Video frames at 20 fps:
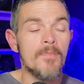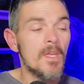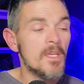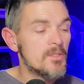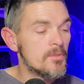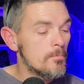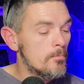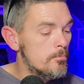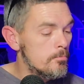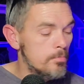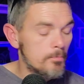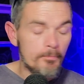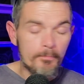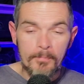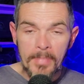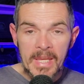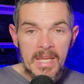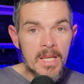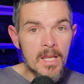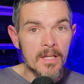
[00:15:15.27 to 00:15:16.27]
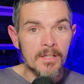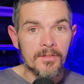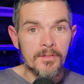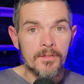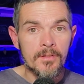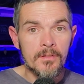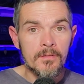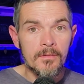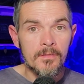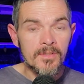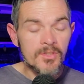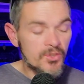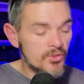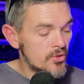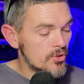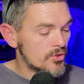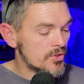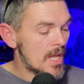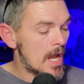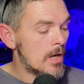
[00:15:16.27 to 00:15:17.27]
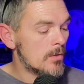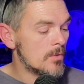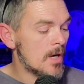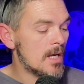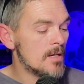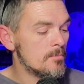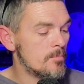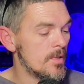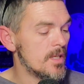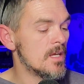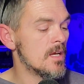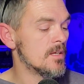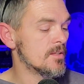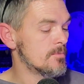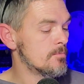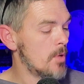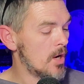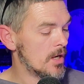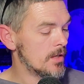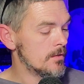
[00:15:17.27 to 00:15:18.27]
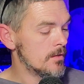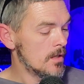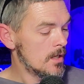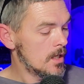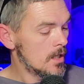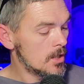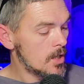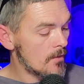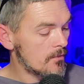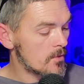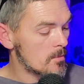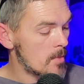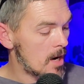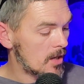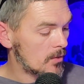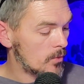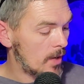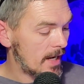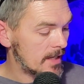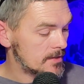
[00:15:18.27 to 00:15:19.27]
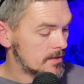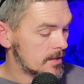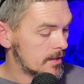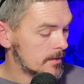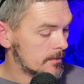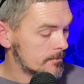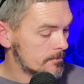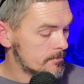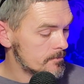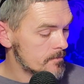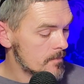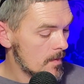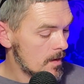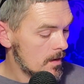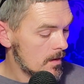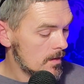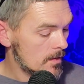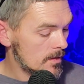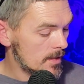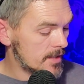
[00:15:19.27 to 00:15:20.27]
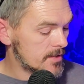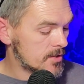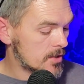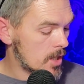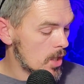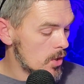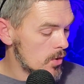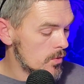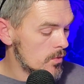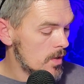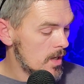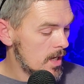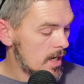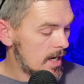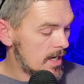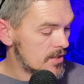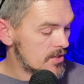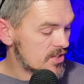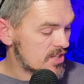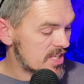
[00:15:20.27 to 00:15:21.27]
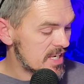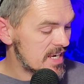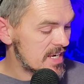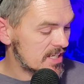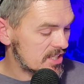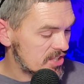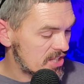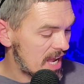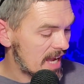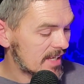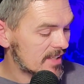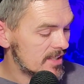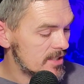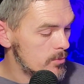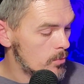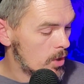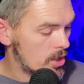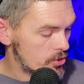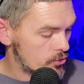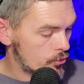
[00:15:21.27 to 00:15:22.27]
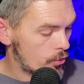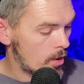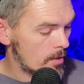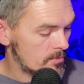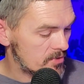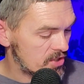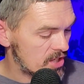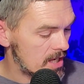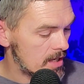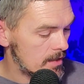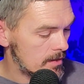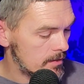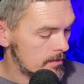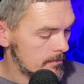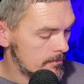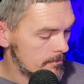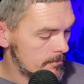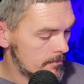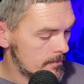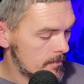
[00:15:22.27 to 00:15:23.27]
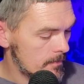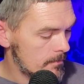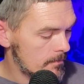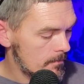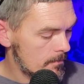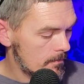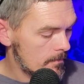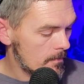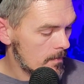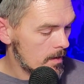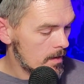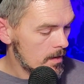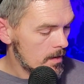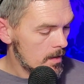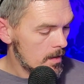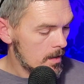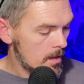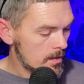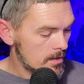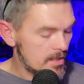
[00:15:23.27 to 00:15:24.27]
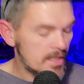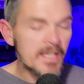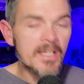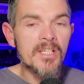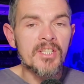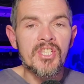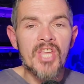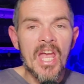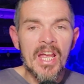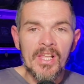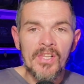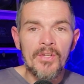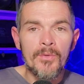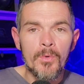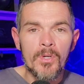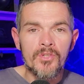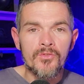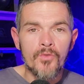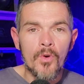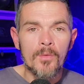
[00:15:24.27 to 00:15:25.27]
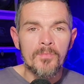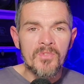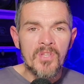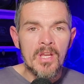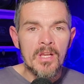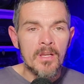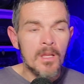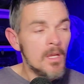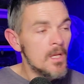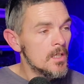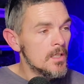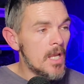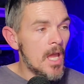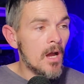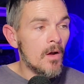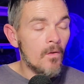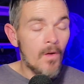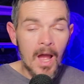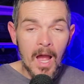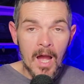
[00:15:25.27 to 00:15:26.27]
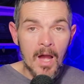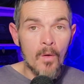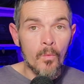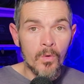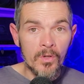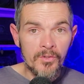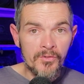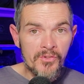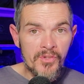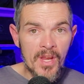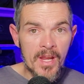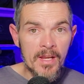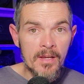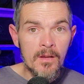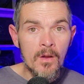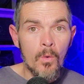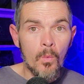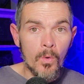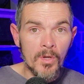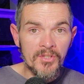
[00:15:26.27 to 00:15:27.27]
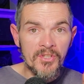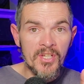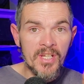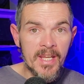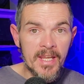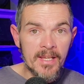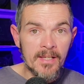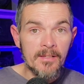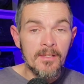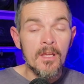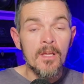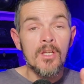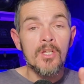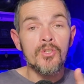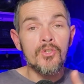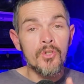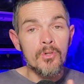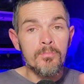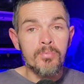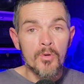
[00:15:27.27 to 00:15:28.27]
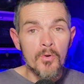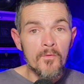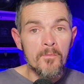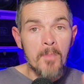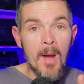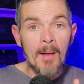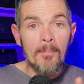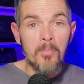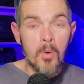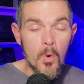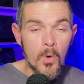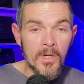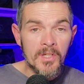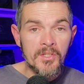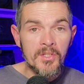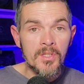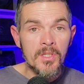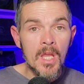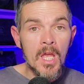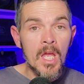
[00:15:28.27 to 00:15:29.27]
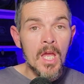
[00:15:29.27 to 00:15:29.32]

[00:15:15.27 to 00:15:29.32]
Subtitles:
It's BS. It's just outright BS. But enough of my ranting. Let's go and see exactly what Trump said. See exactly what Trump said. Now, I will say, once again, to prove my points,